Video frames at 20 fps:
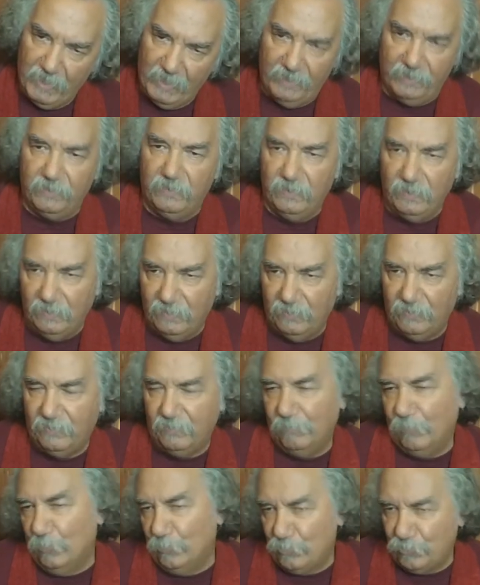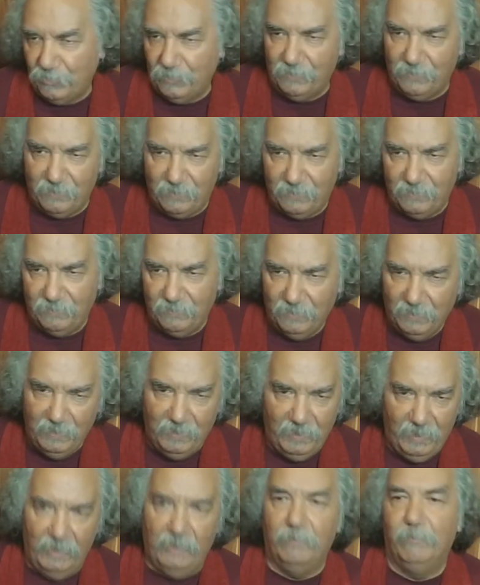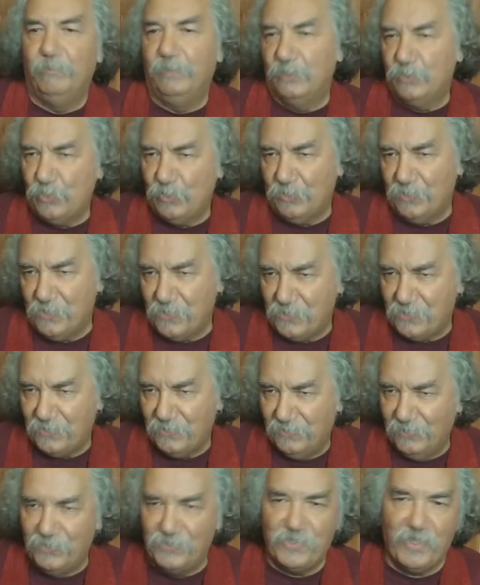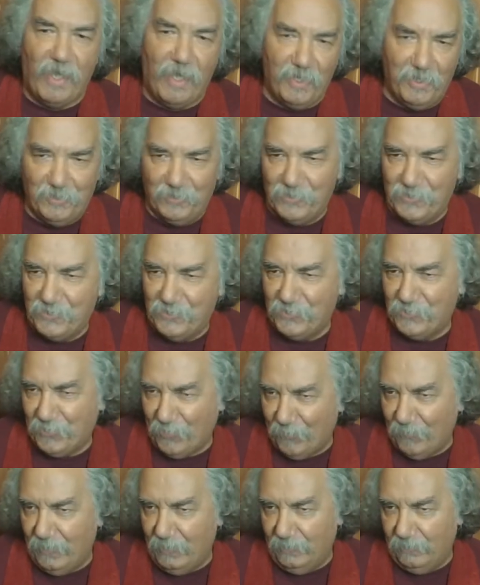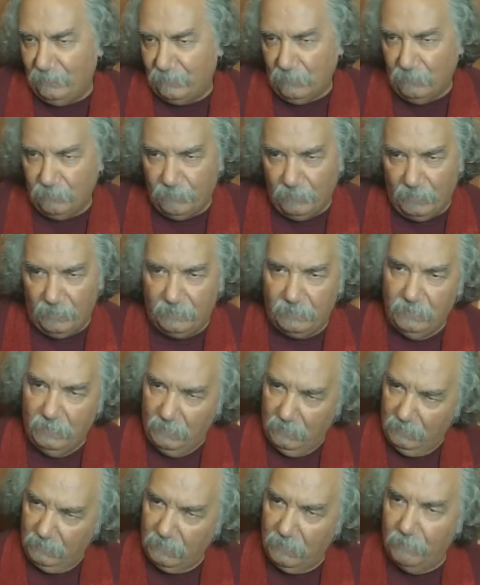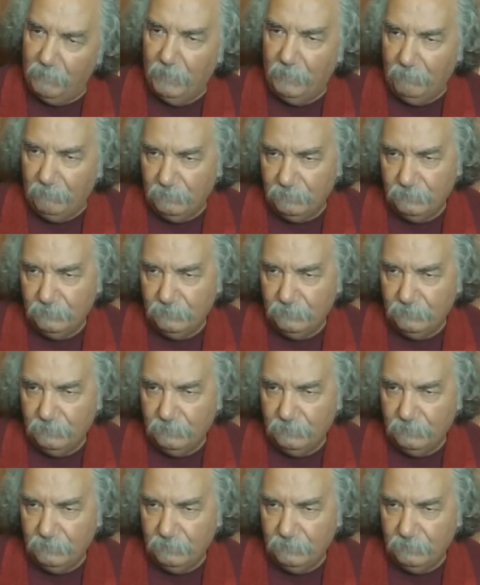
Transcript: Ideas, emotions, ambitions, desires, and so on and so forth. Come in.